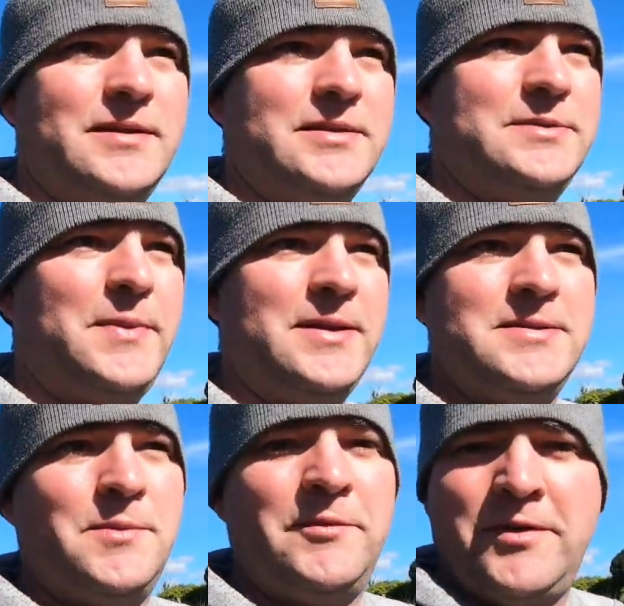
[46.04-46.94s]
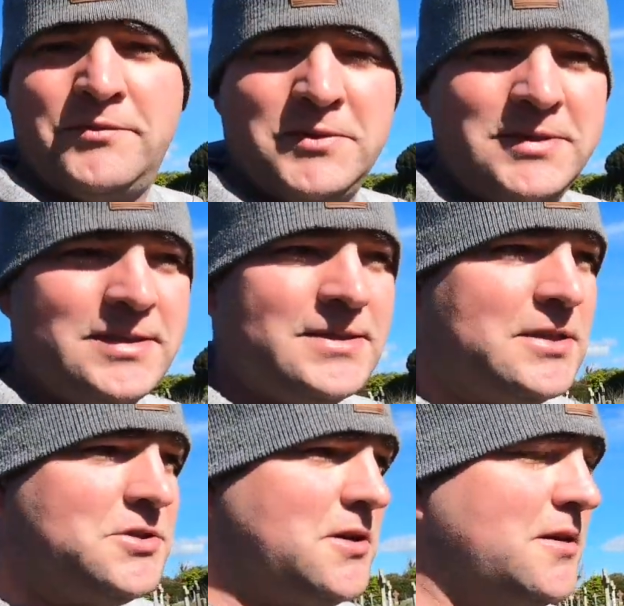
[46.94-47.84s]
spending time with loved ones,
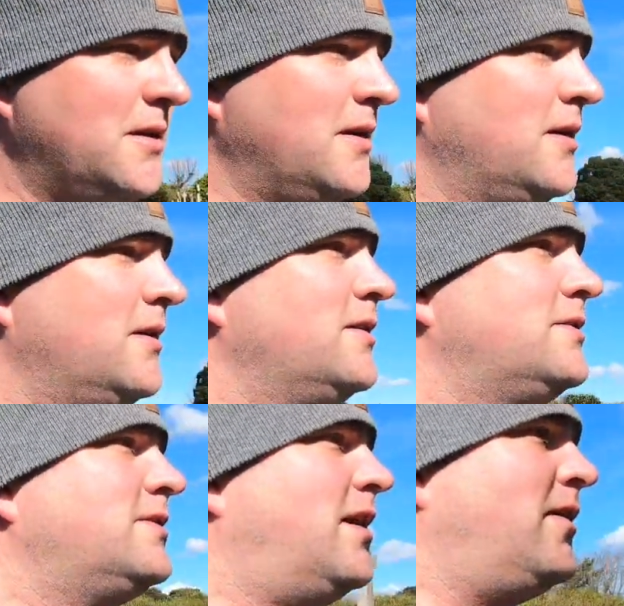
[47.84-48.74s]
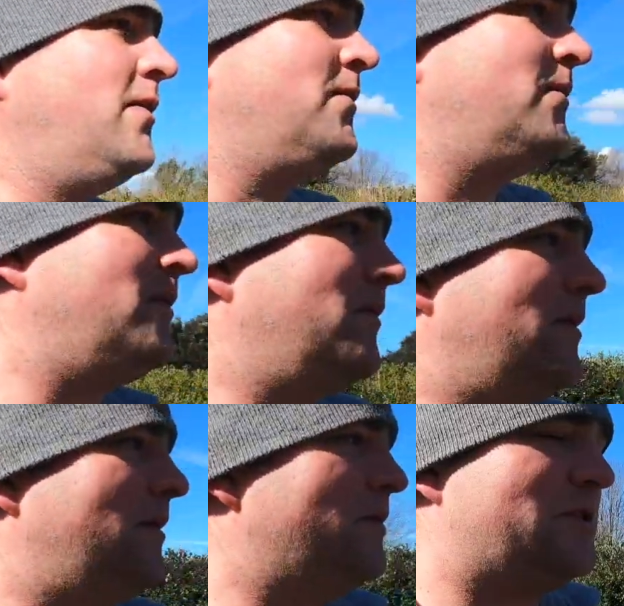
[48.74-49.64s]
etc. So
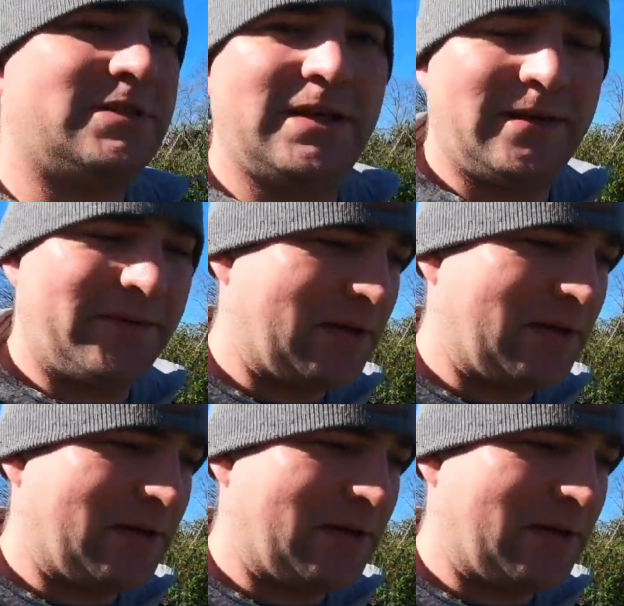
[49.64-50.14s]
we'll just see how it